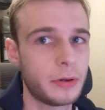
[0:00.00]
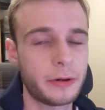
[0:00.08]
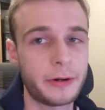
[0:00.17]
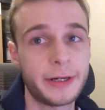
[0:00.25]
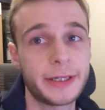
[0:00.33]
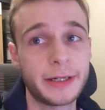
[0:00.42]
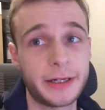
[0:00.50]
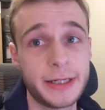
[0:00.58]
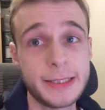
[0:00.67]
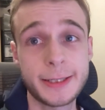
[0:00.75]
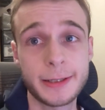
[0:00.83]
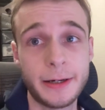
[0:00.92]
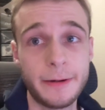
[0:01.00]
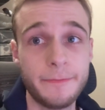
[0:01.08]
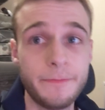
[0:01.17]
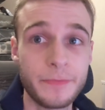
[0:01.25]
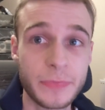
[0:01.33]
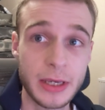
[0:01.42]
All right, guys,
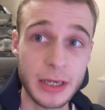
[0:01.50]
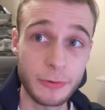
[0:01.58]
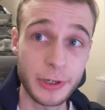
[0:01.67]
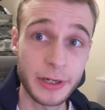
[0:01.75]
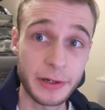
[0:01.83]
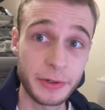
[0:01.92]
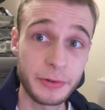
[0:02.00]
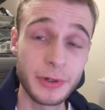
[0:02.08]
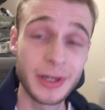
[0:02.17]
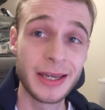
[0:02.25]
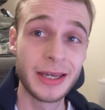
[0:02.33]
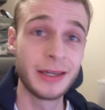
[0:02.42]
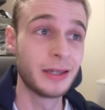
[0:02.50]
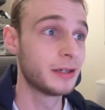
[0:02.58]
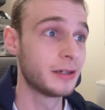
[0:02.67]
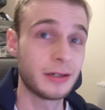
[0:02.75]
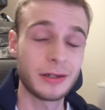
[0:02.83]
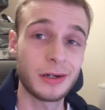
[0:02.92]
here we go.
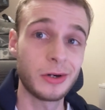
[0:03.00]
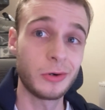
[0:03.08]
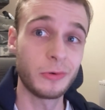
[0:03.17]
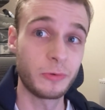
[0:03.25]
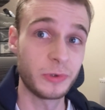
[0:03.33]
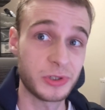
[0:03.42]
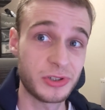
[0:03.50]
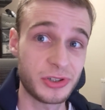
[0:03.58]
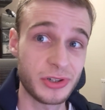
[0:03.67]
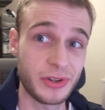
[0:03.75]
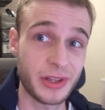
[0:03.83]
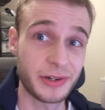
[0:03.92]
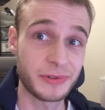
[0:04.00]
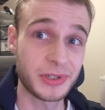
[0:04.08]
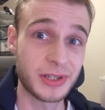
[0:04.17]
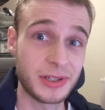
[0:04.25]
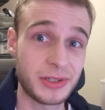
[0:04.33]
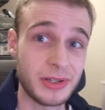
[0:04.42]
Wasn't sure that I
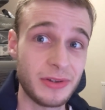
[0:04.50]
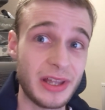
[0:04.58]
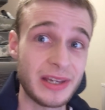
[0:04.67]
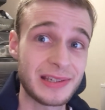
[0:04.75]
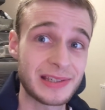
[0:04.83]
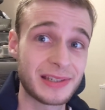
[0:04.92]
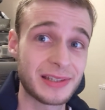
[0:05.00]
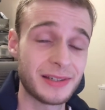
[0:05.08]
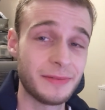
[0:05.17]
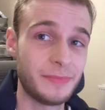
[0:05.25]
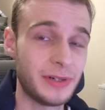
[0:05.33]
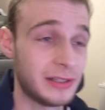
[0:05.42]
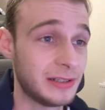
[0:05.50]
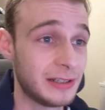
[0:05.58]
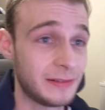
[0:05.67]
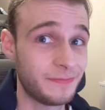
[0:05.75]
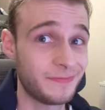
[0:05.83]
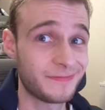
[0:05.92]
was going to do this, but
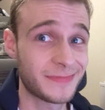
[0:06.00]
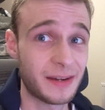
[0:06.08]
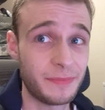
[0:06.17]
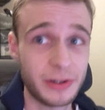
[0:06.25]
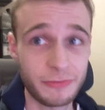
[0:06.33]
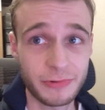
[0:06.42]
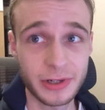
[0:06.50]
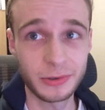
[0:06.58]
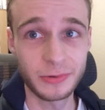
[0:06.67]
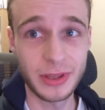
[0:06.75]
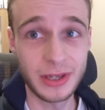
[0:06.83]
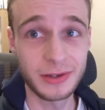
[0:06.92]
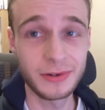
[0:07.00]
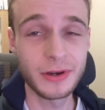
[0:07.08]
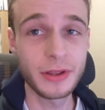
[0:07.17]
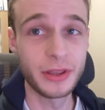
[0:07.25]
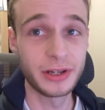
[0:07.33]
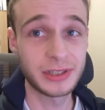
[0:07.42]
I've been real with
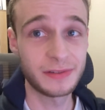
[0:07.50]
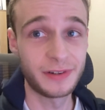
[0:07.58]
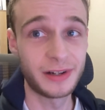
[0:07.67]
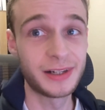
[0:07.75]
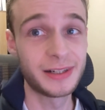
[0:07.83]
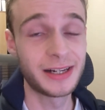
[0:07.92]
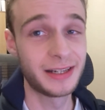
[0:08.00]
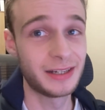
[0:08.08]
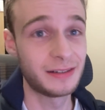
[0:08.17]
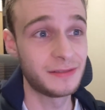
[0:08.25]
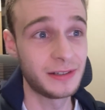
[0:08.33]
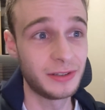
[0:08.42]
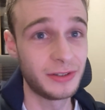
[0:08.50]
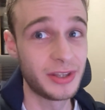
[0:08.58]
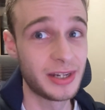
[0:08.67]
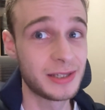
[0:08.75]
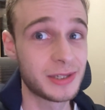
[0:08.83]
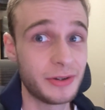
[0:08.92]
you thus far, and I feel
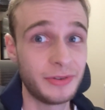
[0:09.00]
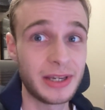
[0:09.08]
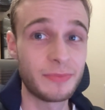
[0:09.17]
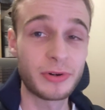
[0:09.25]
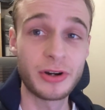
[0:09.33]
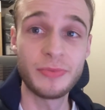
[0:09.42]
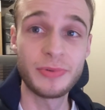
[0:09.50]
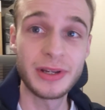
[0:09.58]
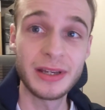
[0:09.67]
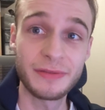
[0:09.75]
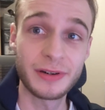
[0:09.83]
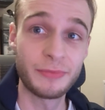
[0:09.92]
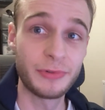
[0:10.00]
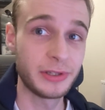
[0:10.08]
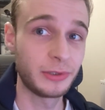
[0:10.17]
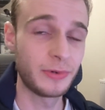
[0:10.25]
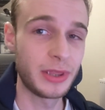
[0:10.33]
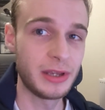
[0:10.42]
that it's only appropriate if I'm
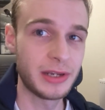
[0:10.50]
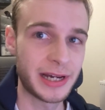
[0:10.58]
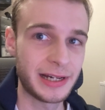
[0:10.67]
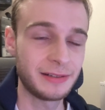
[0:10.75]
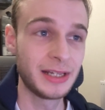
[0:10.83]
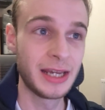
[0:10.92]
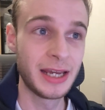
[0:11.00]
real with you now.